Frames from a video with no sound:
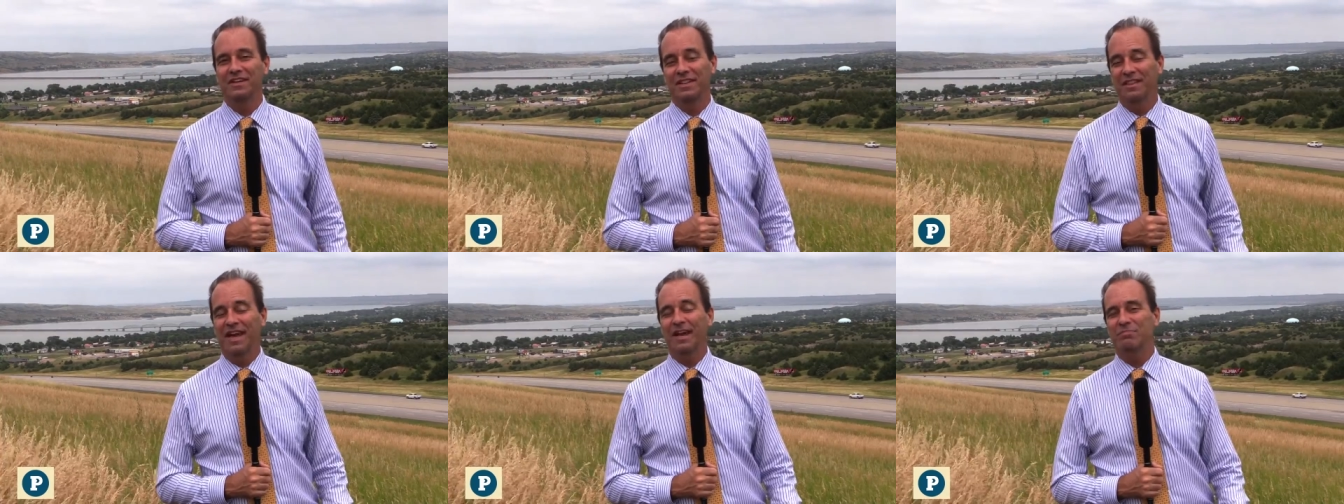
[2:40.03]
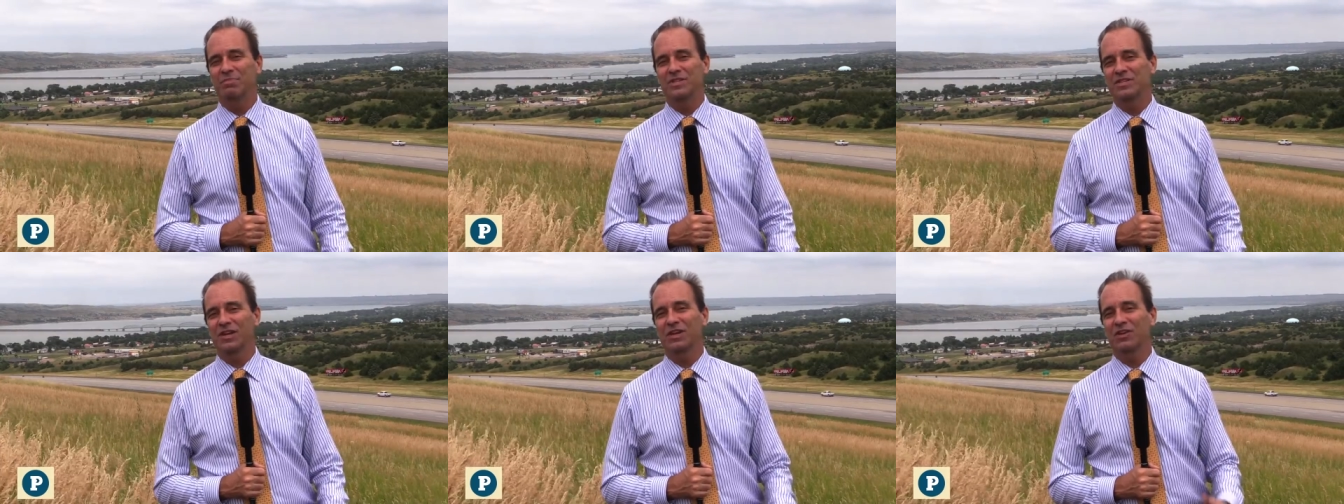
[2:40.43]
that
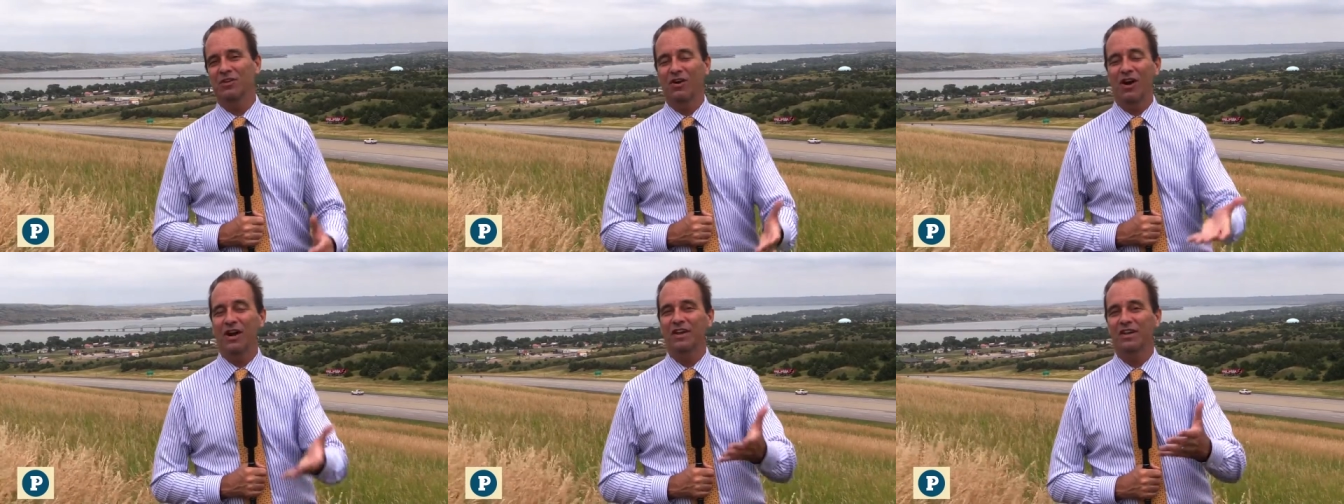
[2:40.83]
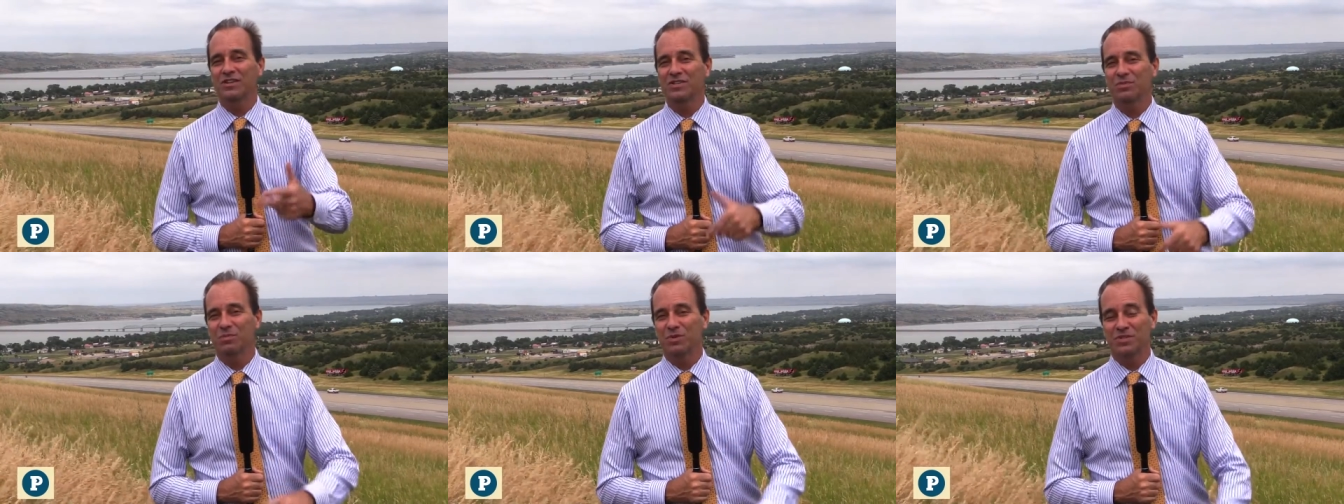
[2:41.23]
particular
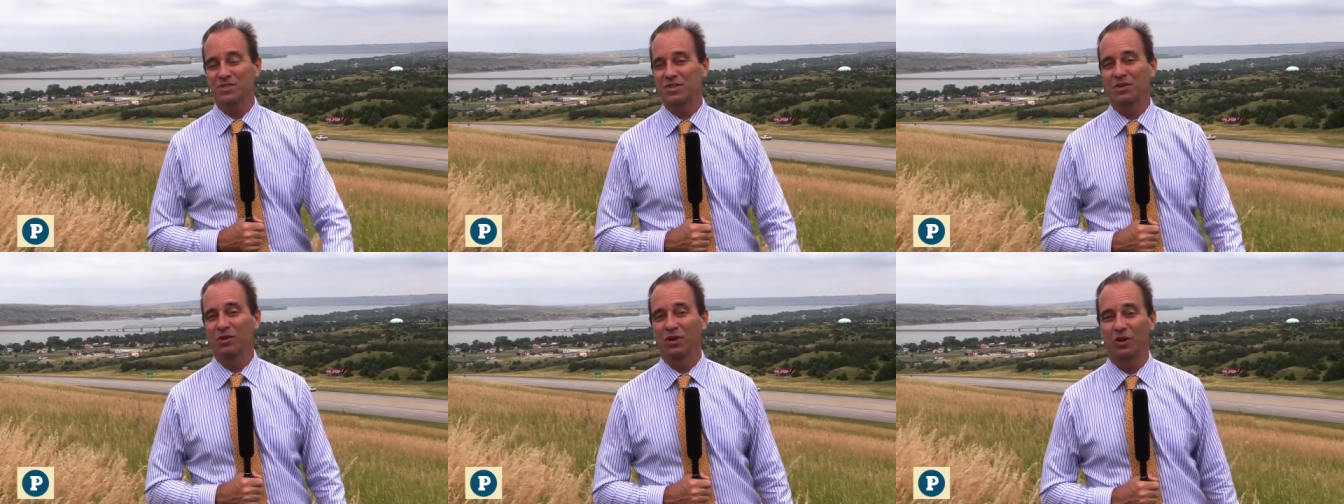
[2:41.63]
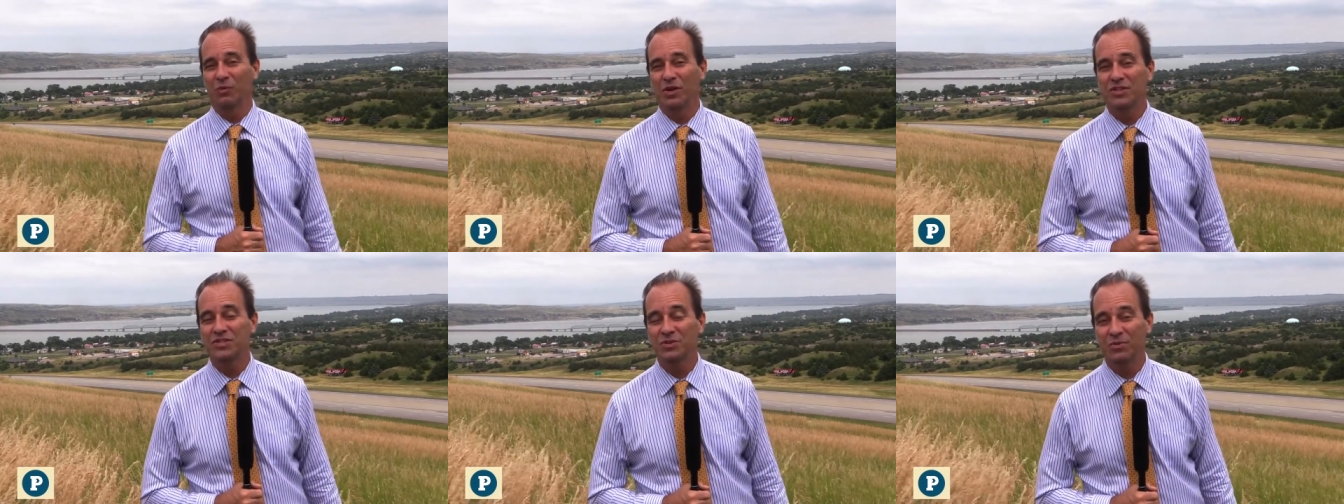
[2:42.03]
audience was the only
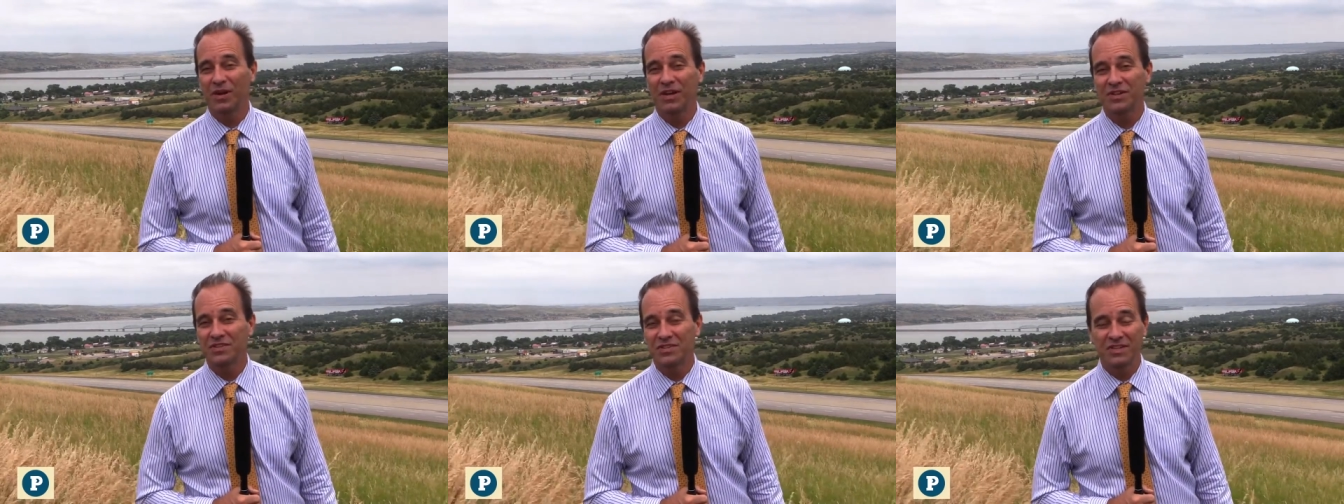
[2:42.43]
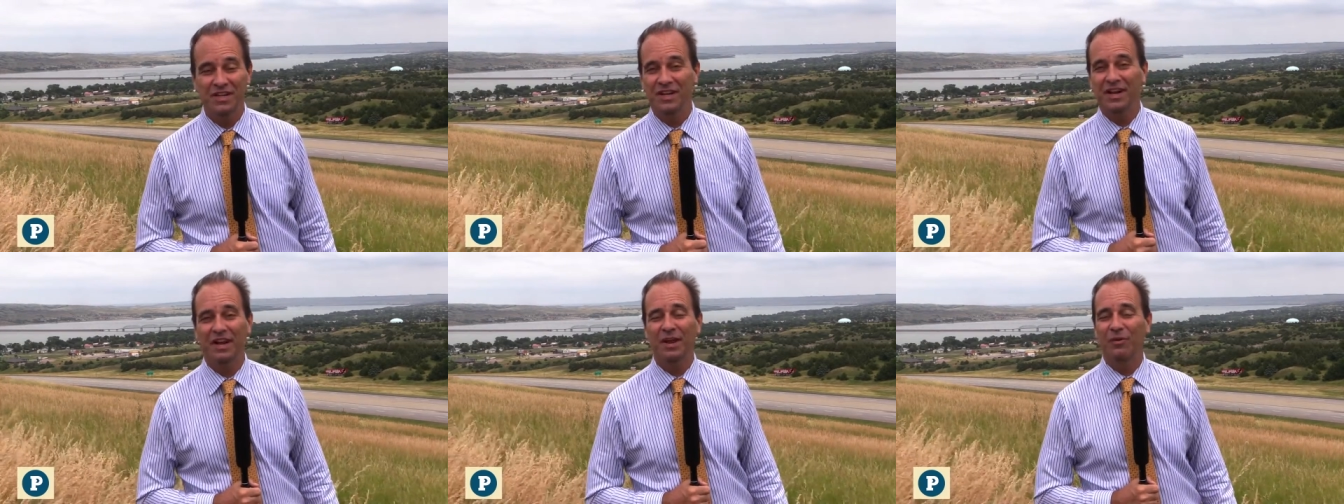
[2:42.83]
ones who were going to see
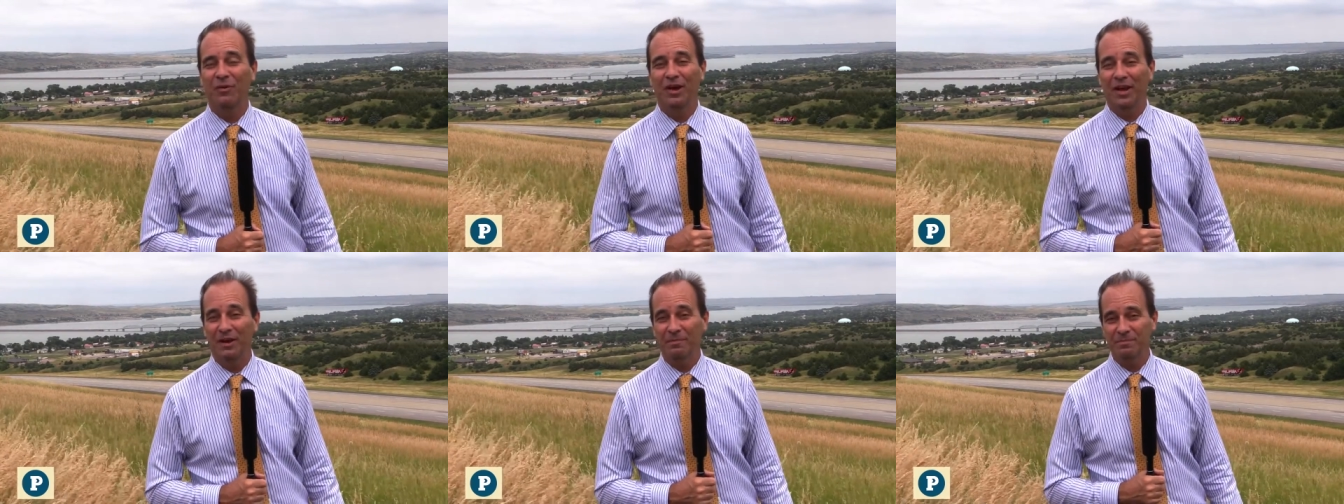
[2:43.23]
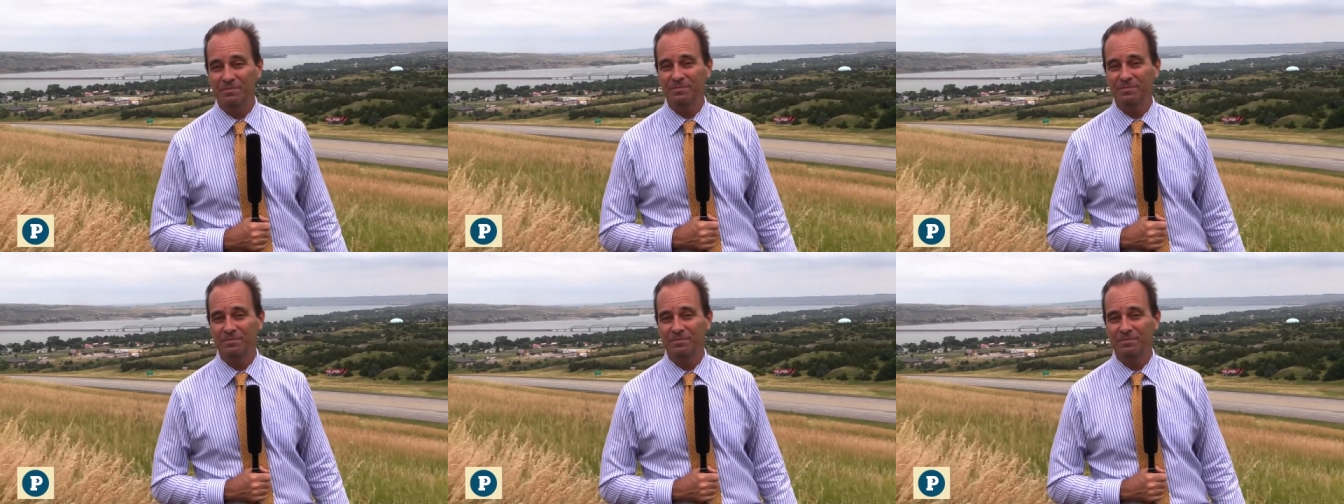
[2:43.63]
it anyway.